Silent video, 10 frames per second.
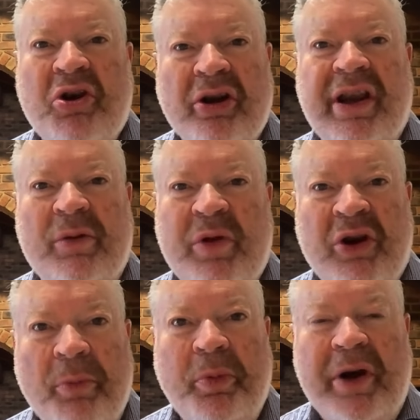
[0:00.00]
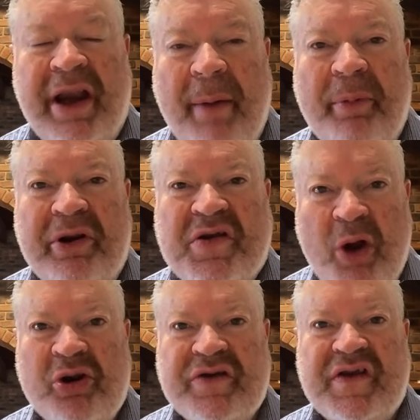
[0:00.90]
we're not putting up with this
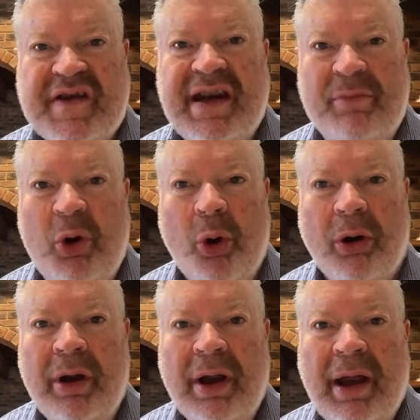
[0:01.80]
woke nonsense anymore.